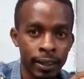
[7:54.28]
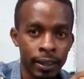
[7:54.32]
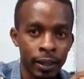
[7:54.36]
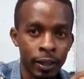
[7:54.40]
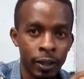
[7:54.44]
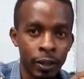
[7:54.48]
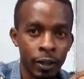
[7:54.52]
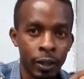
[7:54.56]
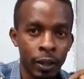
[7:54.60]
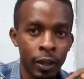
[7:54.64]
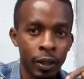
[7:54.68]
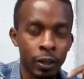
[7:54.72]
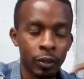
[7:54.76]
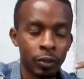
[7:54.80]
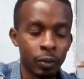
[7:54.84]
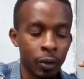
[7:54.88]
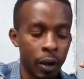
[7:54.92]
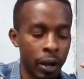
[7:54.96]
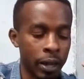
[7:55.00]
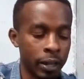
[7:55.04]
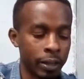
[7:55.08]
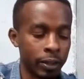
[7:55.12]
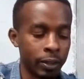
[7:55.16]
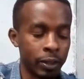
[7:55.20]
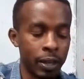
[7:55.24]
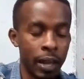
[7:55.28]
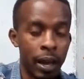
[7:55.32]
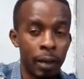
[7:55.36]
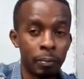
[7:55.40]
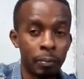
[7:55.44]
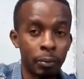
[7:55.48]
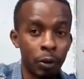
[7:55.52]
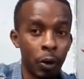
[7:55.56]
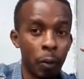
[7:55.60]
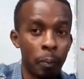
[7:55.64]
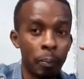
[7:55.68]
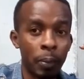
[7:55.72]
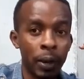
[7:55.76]
So I'm not
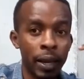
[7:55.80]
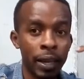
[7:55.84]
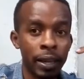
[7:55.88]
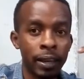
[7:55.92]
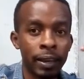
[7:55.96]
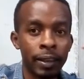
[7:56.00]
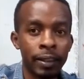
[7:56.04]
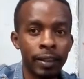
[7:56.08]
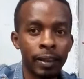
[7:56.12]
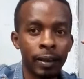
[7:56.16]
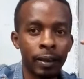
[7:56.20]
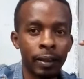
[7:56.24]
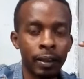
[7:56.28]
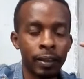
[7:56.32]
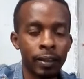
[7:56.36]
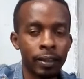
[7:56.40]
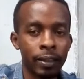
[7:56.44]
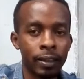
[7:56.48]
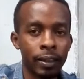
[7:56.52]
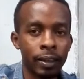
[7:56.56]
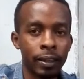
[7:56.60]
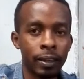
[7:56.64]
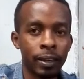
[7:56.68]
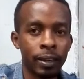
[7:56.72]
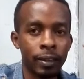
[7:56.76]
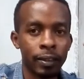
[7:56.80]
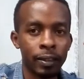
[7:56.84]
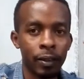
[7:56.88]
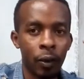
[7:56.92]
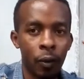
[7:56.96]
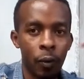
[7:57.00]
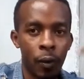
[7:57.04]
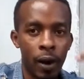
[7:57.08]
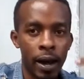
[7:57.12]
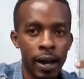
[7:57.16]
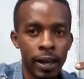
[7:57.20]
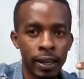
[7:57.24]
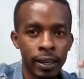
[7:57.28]
playing the
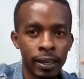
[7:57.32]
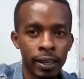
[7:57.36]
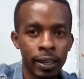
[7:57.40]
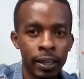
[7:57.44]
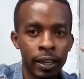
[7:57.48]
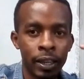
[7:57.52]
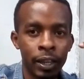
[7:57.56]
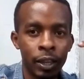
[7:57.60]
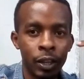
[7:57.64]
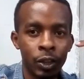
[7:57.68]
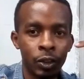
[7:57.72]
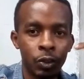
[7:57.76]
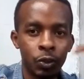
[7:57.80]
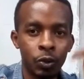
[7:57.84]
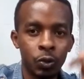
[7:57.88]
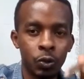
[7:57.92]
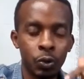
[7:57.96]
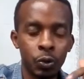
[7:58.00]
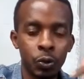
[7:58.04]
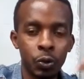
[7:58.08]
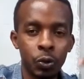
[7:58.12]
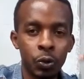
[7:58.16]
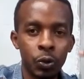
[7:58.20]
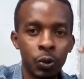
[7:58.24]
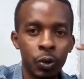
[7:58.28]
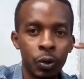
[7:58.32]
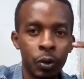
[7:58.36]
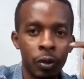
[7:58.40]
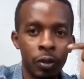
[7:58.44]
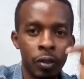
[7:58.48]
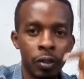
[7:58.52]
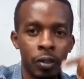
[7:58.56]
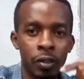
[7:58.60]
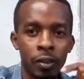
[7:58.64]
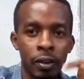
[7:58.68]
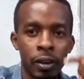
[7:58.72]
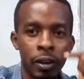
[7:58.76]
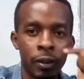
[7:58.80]
1, 2, 3
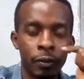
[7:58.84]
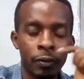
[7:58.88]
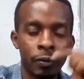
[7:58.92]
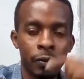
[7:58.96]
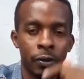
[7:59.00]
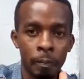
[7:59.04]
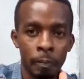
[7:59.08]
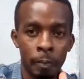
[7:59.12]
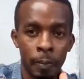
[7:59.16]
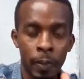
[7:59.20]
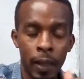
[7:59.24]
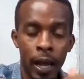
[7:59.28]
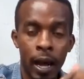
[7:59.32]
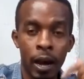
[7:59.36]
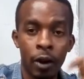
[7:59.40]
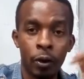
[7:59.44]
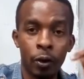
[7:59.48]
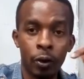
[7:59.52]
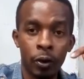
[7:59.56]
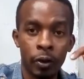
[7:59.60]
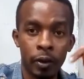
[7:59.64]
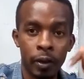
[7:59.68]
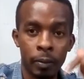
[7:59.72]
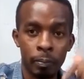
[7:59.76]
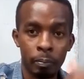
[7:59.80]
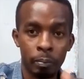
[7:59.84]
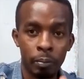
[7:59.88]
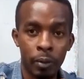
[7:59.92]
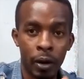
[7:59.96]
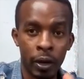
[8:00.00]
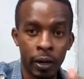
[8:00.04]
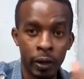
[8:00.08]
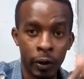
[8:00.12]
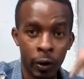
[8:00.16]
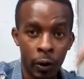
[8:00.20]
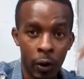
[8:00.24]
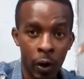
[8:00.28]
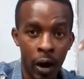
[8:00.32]
and 4 are
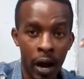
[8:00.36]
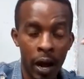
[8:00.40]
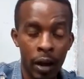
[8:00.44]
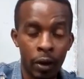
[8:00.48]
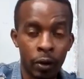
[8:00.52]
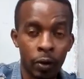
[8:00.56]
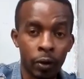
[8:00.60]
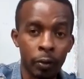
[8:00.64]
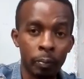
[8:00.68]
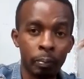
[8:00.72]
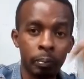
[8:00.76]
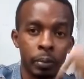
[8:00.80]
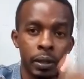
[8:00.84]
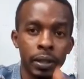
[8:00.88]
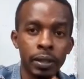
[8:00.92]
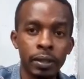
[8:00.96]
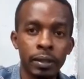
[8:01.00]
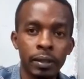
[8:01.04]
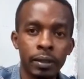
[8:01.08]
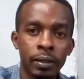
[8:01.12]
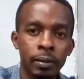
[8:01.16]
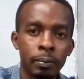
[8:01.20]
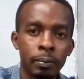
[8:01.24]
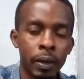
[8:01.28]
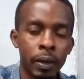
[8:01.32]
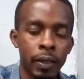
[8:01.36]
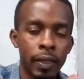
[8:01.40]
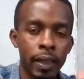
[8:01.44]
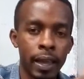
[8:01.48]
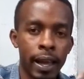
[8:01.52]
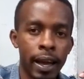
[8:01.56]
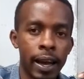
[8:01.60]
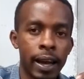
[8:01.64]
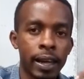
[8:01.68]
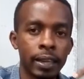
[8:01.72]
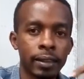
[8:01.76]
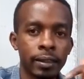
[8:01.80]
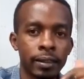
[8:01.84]
on beats,
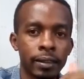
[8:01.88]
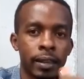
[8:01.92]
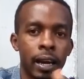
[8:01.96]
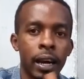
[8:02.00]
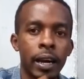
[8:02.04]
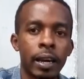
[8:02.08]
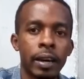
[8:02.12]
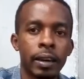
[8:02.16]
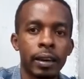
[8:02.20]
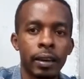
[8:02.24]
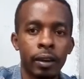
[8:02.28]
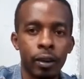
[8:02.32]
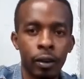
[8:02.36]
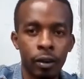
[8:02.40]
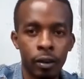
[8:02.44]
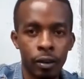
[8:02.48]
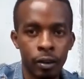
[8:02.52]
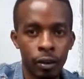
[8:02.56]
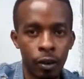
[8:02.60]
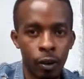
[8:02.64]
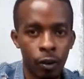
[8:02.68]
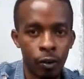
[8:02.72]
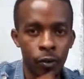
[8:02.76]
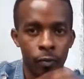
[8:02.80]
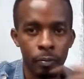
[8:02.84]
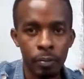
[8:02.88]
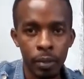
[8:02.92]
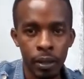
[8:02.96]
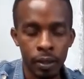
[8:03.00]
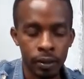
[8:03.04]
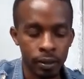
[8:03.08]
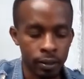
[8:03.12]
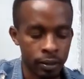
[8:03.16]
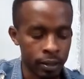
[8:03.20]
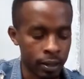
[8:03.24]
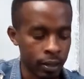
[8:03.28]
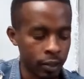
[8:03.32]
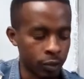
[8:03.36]
the ands are off
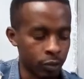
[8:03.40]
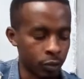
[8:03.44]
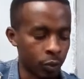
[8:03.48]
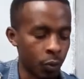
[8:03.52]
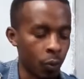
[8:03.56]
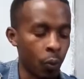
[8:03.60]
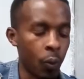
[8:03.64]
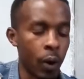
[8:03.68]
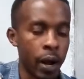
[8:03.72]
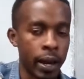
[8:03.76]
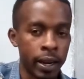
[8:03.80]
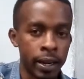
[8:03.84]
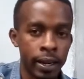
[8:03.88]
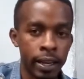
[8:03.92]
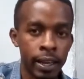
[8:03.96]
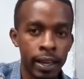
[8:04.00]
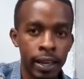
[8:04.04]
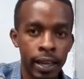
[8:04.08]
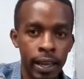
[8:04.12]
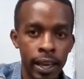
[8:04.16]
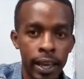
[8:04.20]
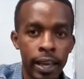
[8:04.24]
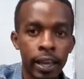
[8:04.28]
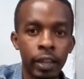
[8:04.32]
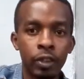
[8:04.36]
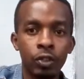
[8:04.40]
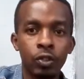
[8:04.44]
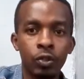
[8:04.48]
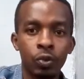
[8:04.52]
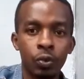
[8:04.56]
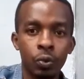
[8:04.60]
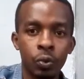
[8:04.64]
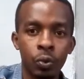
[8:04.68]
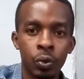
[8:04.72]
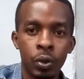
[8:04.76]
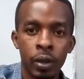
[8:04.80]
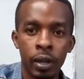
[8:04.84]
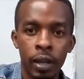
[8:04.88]
beats. So 1 and
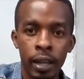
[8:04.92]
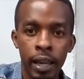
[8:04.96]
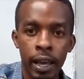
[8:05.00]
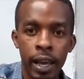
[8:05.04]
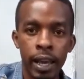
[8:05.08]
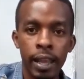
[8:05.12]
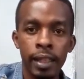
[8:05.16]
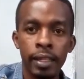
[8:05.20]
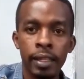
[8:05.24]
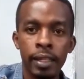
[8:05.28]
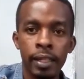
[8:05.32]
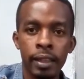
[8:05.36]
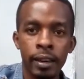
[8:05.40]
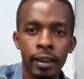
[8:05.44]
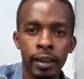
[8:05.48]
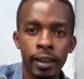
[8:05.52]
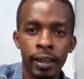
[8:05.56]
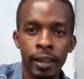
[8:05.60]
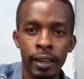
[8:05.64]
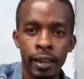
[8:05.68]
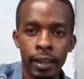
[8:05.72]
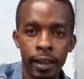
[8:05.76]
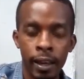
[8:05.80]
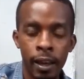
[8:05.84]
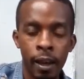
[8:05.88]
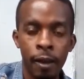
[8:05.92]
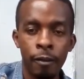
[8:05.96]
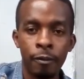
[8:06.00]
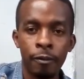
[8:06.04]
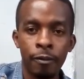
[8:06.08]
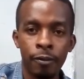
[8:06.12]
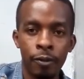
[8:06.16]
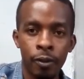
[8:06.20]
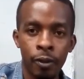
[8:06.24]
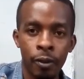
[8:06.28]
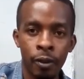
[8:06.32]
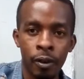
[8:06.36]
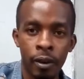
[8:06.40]
2 and 3 and
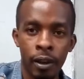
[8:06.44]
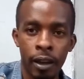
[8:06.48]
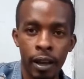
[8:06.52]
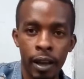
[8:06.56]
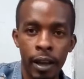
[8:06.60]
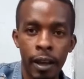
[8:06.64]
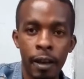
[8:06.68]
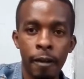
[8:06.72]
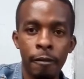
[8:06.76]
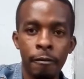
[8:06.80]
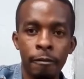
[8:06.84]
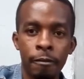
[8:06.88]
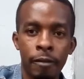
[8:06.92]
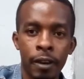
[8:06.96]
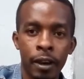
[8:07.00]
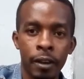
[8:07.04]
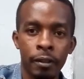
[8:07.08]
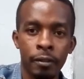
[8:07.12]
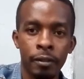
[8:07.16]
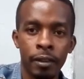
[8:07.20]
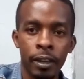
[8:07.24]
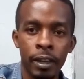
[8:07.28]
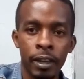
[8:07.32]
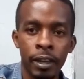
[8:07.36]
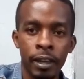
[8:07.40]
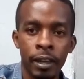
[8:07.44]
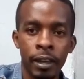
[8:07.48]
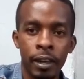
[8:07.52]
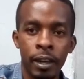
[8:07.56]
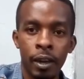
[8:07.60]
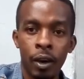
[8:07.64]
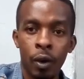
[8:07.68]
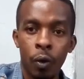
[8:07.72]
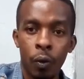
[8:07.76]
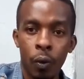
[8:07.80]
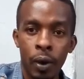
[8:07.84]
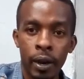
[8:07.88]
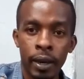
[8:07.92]
4 and 5.
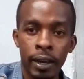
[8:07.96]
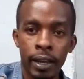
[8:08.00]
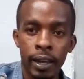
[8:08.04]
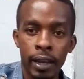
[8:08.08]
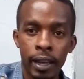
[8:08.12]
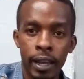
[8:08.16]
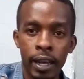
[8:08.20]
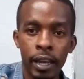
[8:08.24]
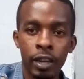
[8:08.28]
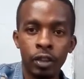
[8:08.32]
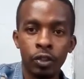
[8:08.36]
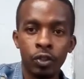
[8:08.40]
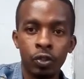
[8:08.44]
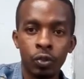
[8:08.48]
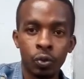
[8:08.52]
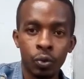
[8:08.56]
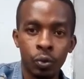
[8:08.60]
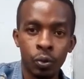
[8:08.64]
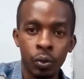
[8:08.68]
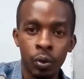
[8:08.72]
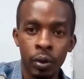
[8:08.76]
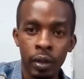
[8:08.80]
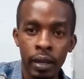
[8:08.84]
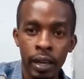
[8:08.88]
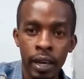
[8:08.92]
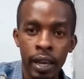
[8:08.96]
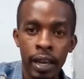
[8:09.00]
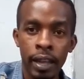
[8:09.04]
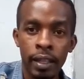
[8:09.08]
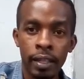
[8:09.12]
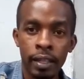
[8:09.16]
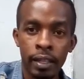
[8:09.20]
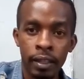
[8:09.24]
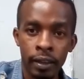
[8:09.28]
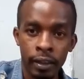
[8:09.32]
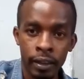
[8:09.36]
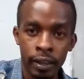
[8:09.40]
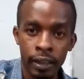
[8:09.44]
1 and 2
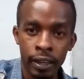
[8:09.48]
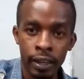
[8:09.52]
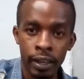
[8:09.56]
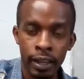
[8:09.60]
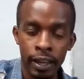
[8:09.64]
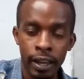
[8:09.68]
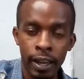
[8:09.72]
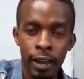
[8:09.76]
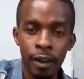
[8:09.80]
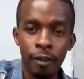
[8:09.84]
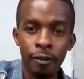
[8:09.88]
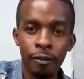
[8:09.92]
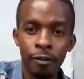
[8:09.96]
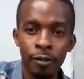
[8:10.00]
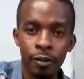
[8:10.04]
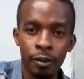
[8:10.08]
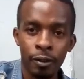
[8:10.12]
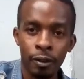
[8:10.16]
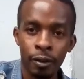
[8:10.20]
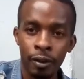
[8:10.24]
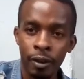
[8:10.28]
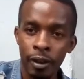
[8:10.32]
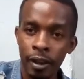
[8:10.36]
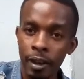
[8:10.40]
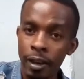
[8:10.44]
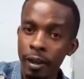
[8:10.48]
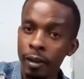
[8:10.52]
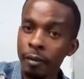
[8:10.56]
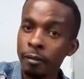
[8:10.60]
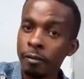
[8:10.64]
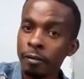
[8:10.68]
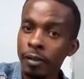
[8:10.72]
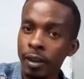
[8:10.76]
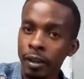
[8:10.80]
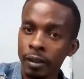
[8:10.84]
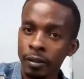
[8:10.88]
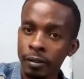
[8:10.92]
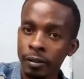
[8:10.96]
and 3 and 4
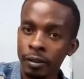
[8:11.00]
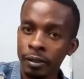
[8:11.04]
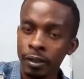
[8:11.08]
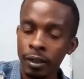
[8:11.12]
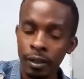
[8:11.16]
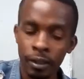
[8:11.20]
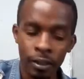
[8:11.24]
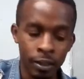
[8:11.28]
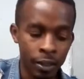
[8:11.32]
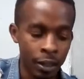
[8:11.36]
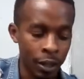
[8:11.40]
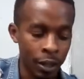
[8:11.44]
and 5. Yeah.